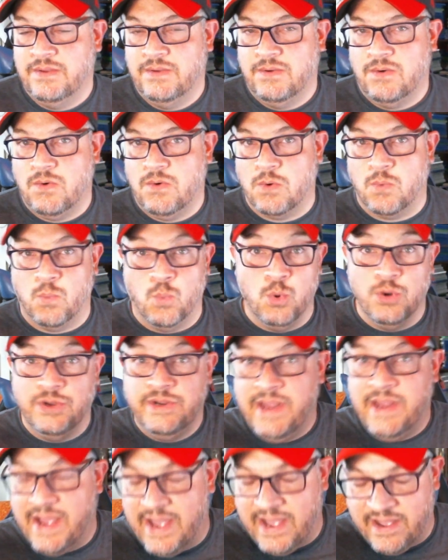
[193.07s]
or would
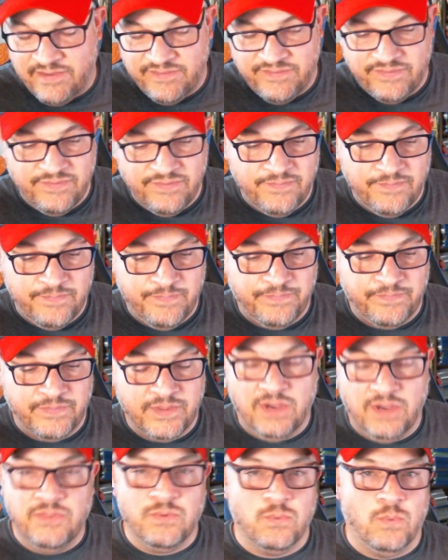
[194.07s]
have
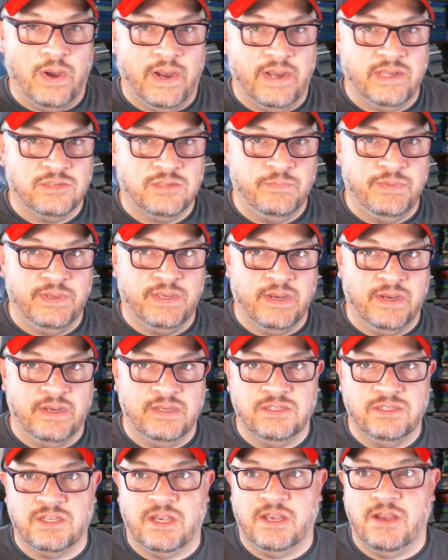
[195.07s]
otherwise,
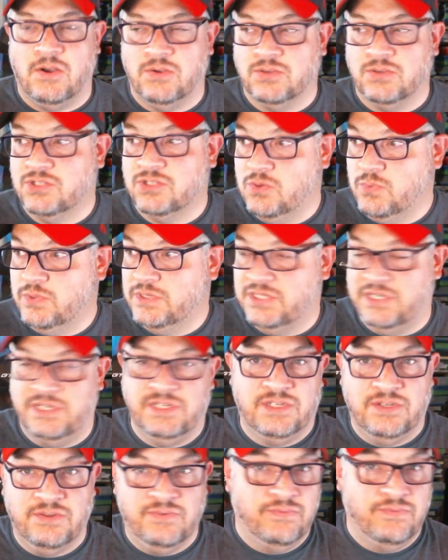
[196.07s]
because I also was
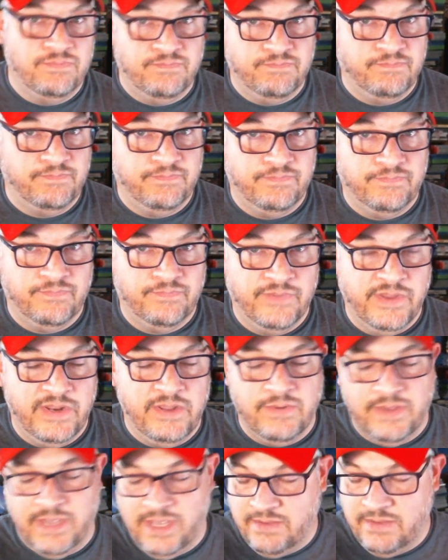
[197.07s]
into
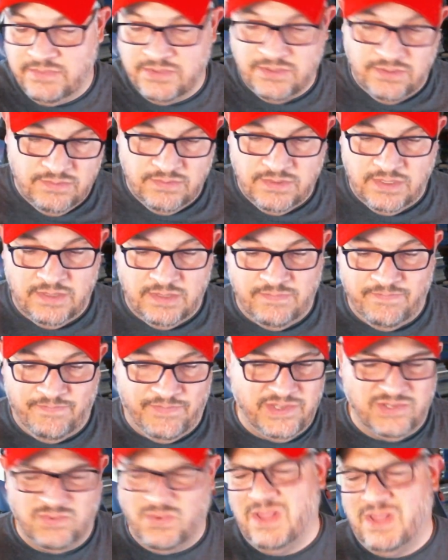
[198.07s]
video games and
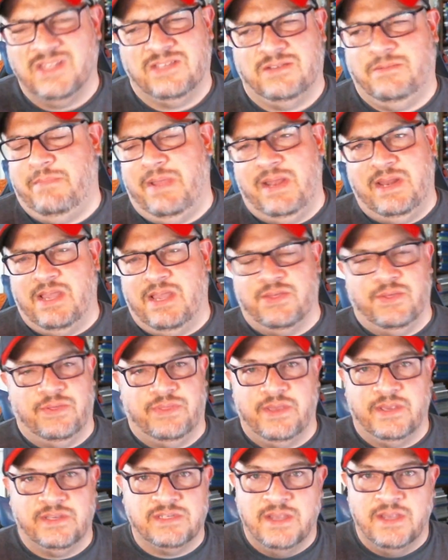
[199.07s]
as well as many other
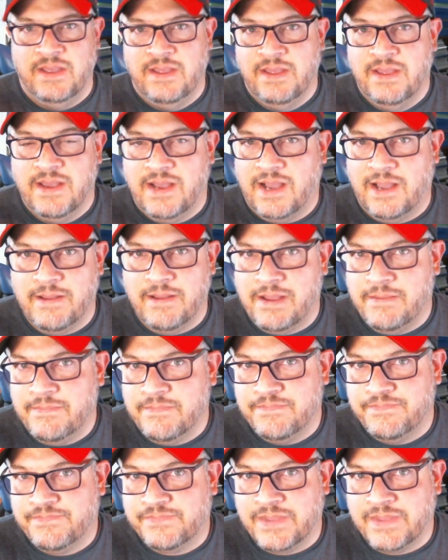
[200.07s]
things.
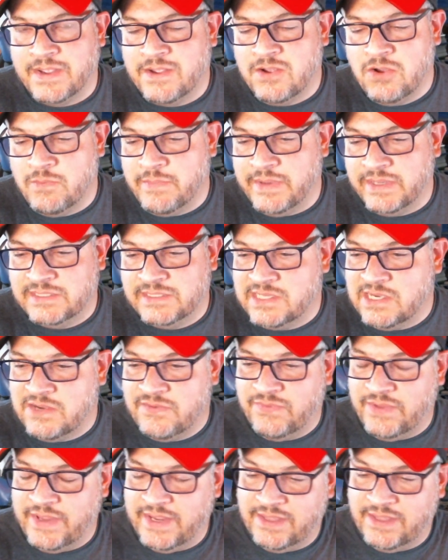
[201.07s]
I call
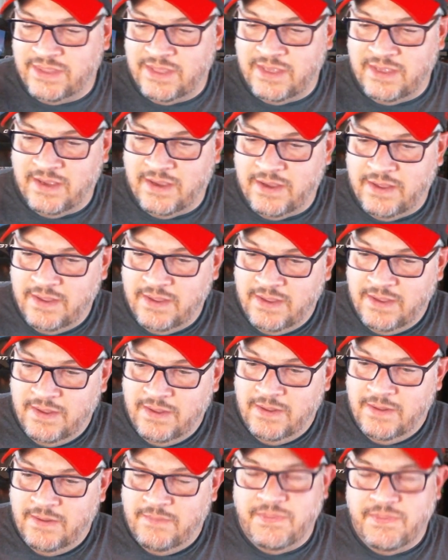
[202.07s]
myself like the
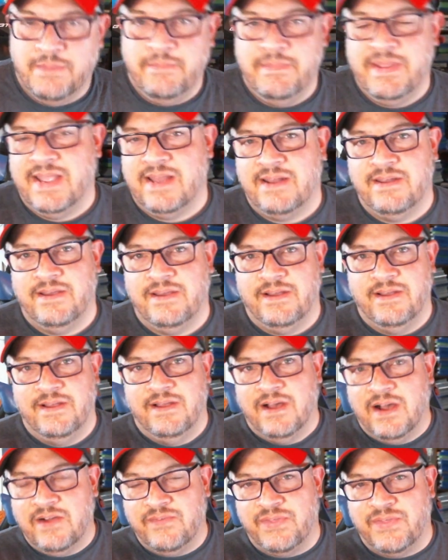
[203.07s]
man
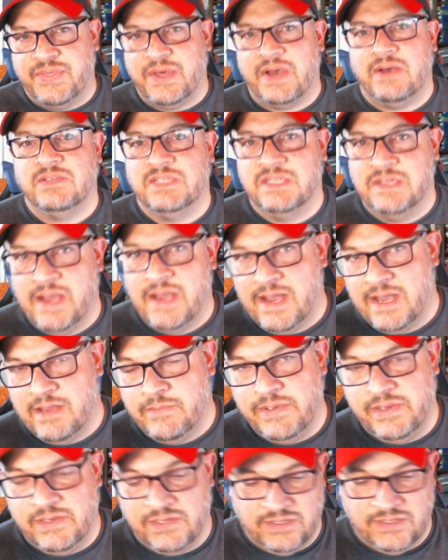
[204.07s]
of 1,000
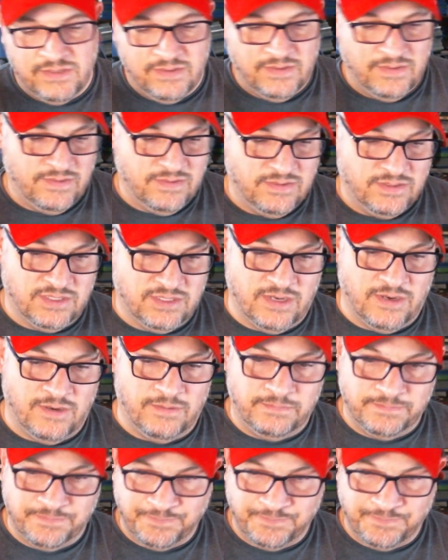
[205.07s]
hobbies. So